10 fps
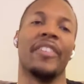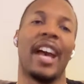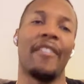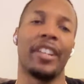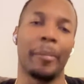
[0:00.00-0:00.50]

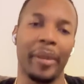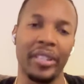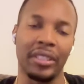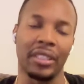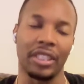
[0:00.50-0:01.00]
having the
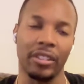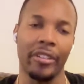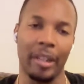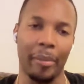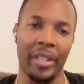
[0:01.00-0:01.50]
business and
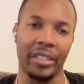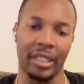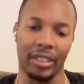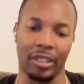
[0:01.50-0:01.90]
starting the business.